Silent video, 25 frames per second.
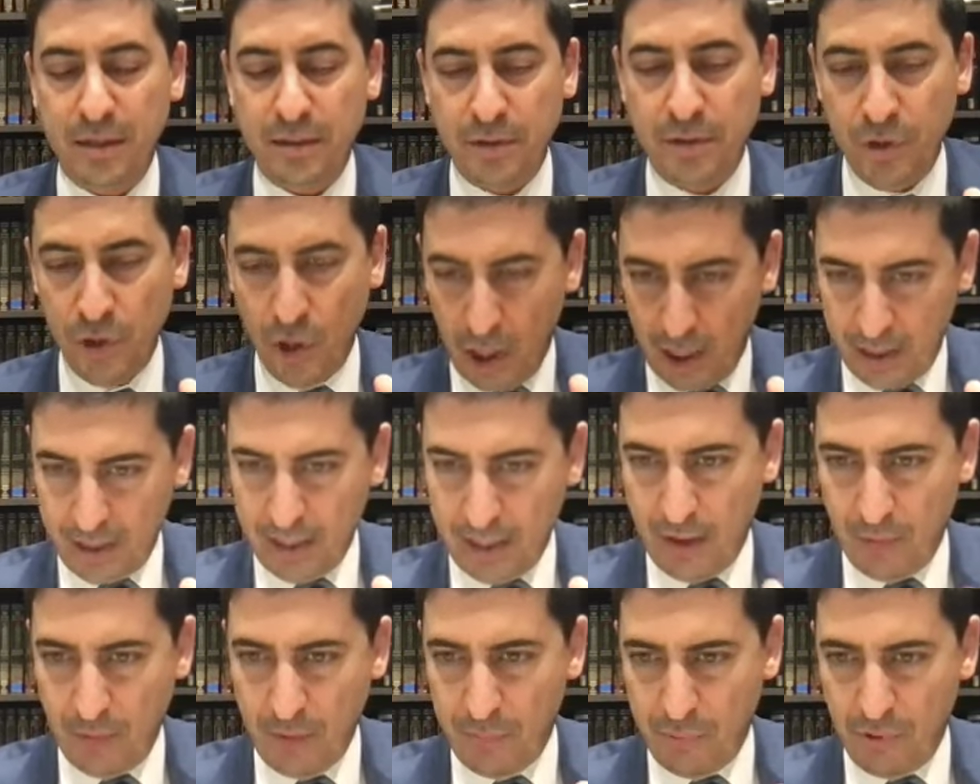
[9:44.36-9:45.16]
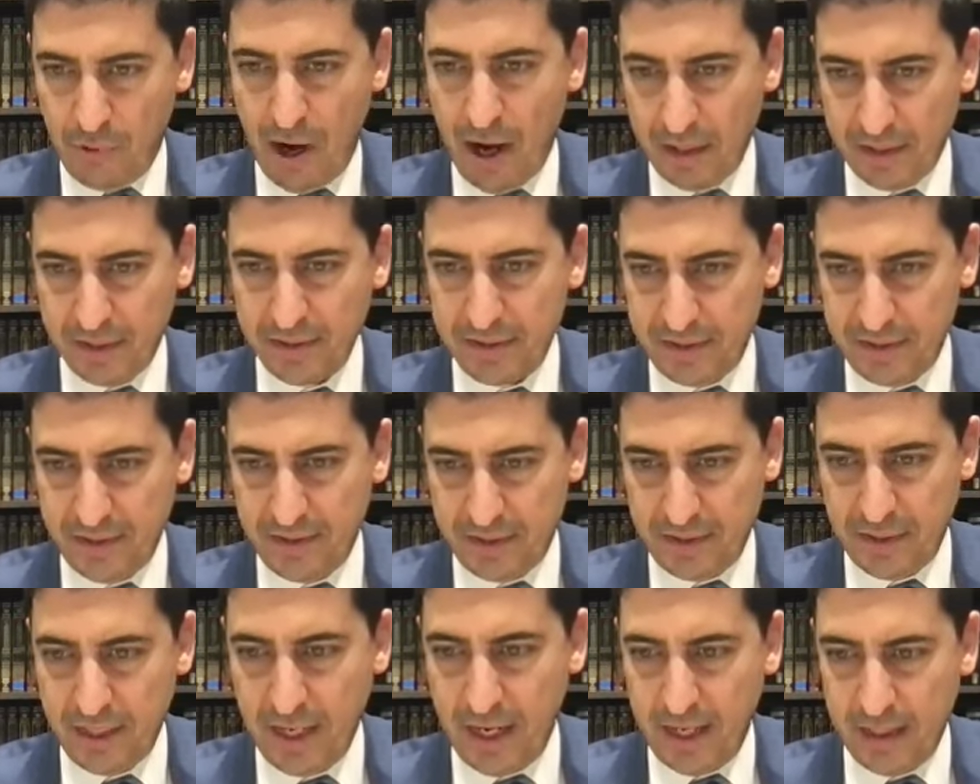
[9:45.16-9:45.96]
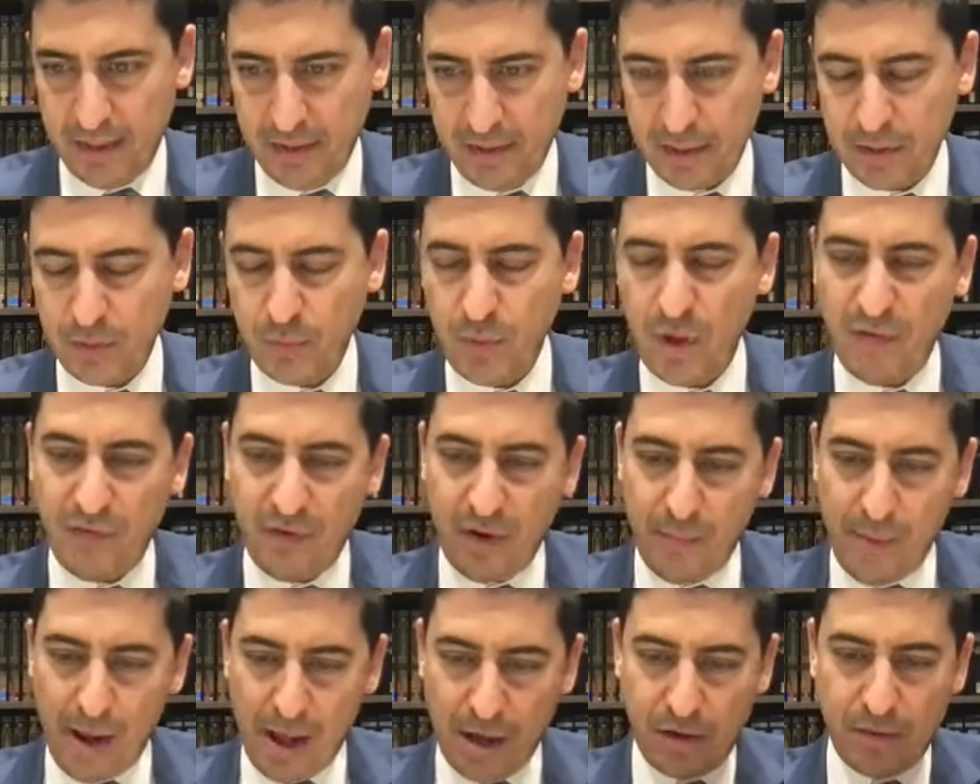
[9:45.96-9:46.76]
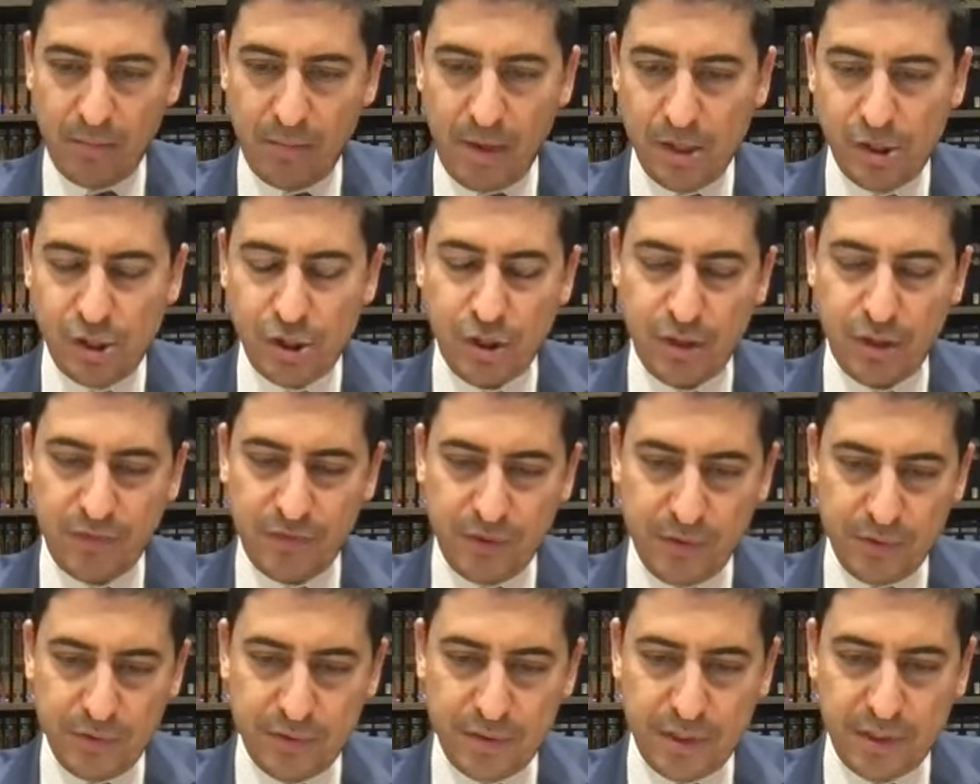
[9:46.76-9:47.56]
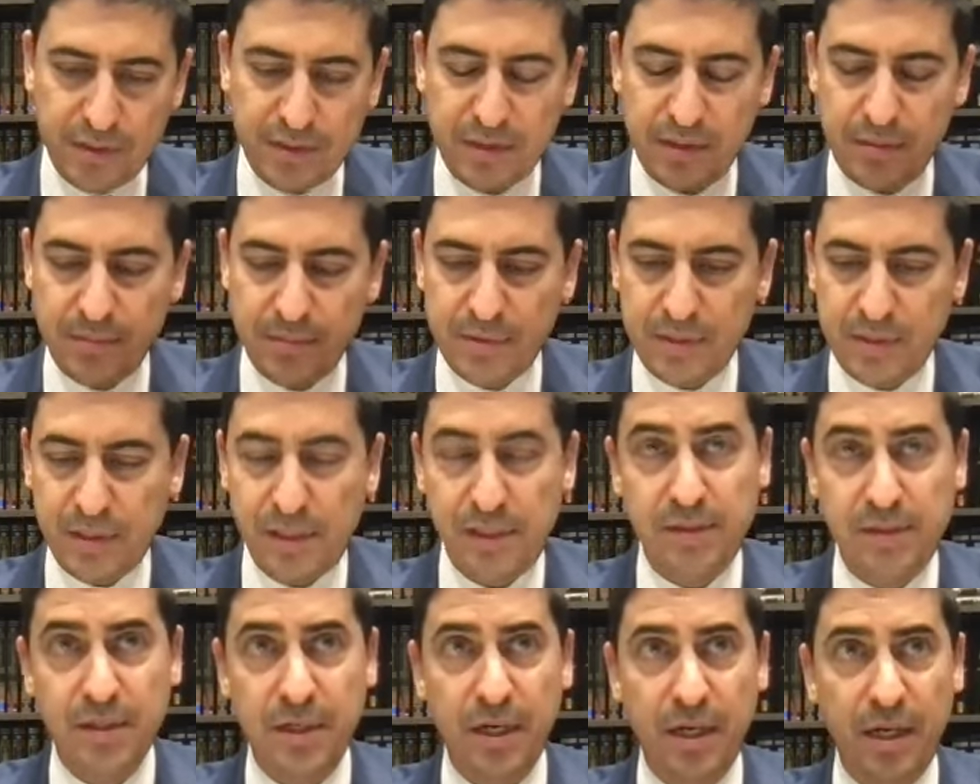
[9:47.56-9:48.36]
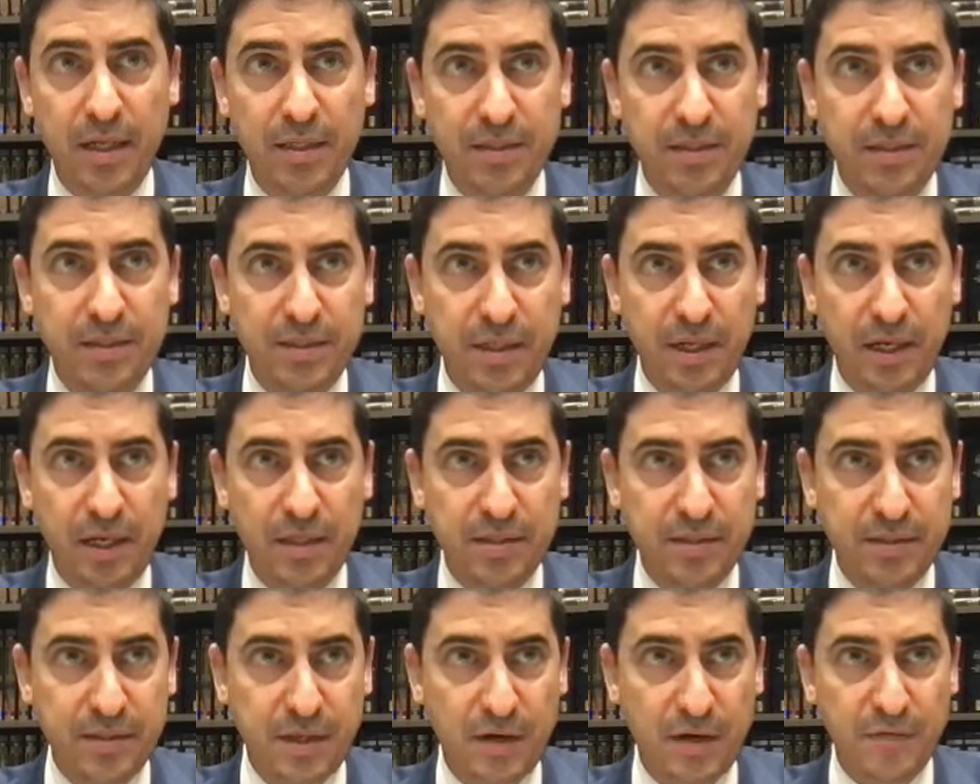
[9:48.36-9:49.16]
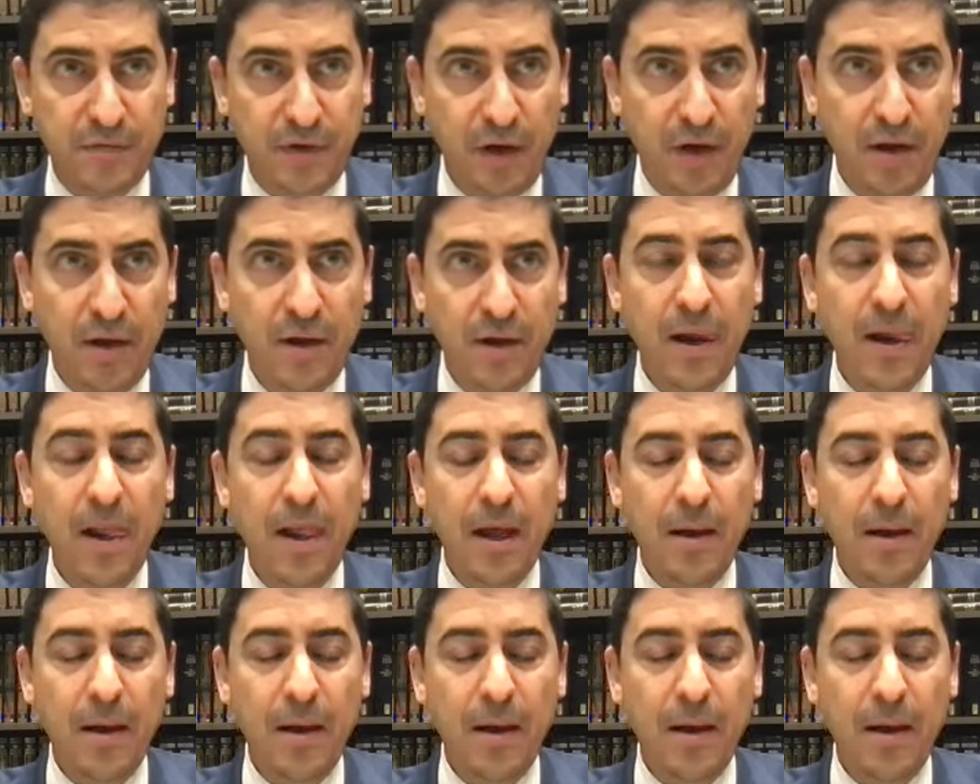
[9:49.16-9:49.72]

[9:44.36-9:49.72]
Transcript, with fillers: not how we practice it today, because we have an amalgamation of two systems, nida and, Z- and zava.